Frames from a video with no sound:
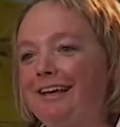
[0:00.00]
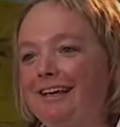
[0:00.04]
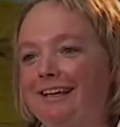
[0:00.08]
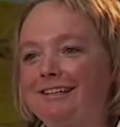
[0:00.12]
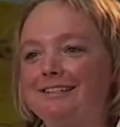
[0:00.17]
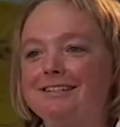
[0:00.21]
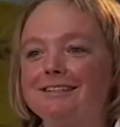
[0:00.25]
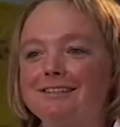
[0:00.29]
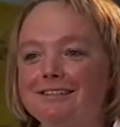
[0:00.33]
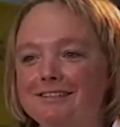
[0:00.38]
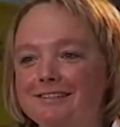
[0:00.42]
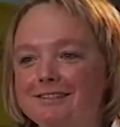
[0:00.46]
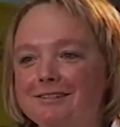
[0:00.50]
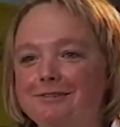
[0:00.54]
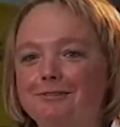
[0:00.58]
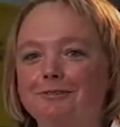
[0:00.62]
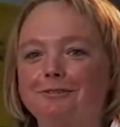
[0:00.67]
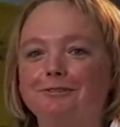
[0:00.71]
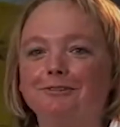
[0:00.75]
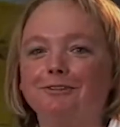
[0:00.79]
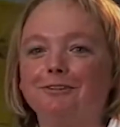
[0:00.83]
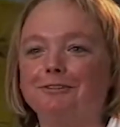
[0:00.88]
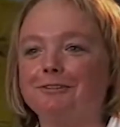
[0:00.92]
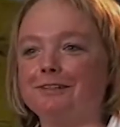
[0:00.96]
into the
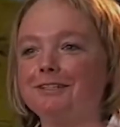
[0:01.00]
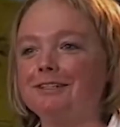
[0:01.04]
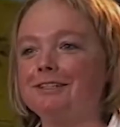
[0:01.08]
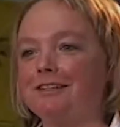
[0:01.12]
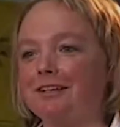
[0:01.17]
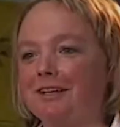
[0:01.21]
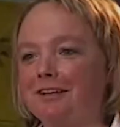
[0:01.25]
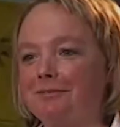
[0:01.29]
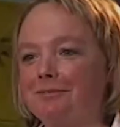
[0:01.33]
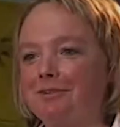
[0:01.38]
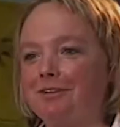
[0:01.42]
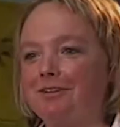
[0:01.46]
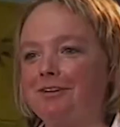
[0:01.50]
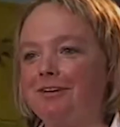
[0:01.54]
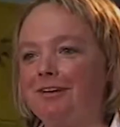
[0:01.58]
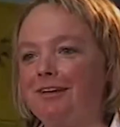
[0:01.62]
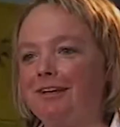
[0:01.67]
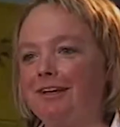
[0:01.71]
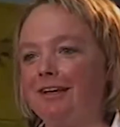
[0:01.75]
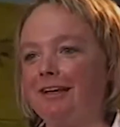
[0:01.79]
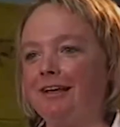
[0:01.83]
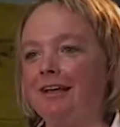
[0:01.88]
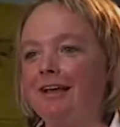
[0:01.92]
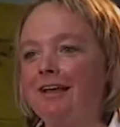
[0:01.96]
school or into the
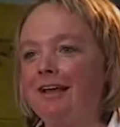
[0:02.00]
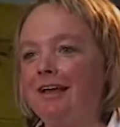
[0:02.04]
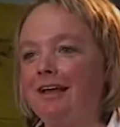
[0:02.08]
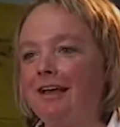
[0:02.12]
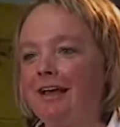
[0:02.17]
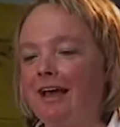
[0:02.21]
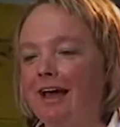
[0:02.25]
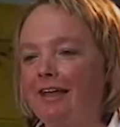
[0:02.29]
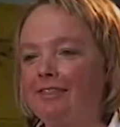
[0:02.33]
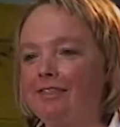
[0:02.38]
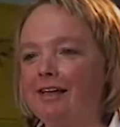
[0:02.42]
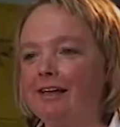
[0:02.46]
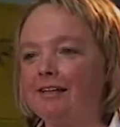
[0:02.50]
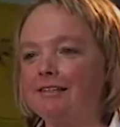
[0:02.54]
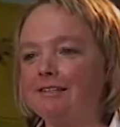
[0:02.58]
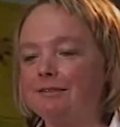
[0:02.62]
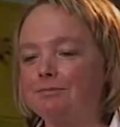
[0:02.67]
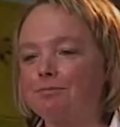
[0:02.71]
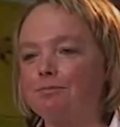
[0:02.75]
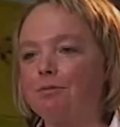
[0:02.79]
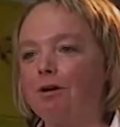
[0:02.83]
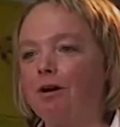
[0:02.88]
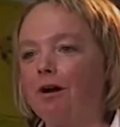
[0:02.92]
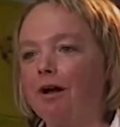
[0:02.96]
community. And
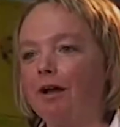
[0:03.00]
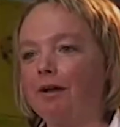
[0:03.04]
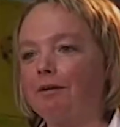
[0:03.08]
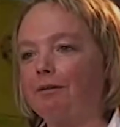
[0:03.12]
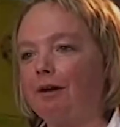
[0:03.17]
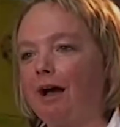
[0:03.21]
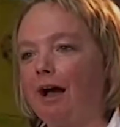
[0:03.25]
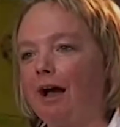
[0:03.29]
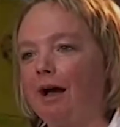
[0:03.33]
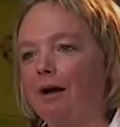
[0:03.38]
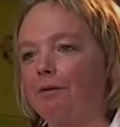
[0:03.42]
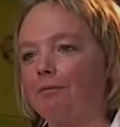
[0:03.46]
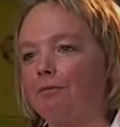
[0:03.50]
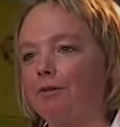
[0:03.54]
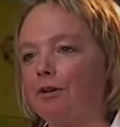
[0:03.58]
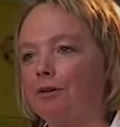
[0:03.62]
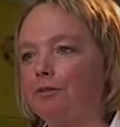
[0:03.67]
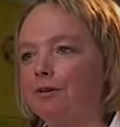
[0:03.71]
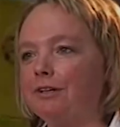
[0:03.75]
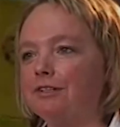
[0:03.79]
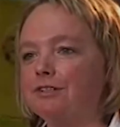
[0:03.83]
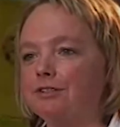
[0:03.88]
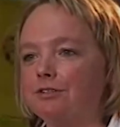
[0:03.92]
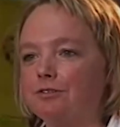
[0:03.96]
that's why we
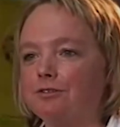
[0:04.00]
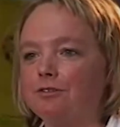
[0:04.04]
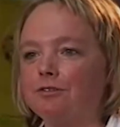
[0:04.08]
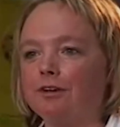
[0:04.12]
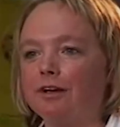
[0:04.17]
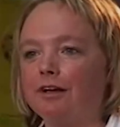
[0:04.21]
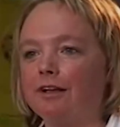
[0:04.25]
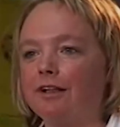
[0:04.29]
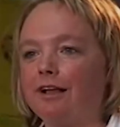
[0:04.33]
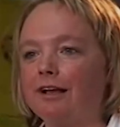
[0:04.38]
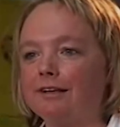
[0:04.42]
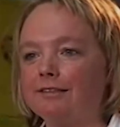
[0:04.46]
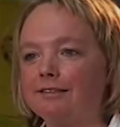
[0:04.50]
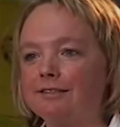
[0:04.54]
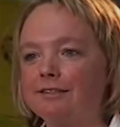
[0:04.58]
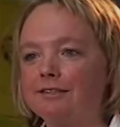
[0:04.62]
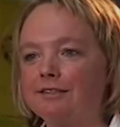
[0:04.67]
always do a class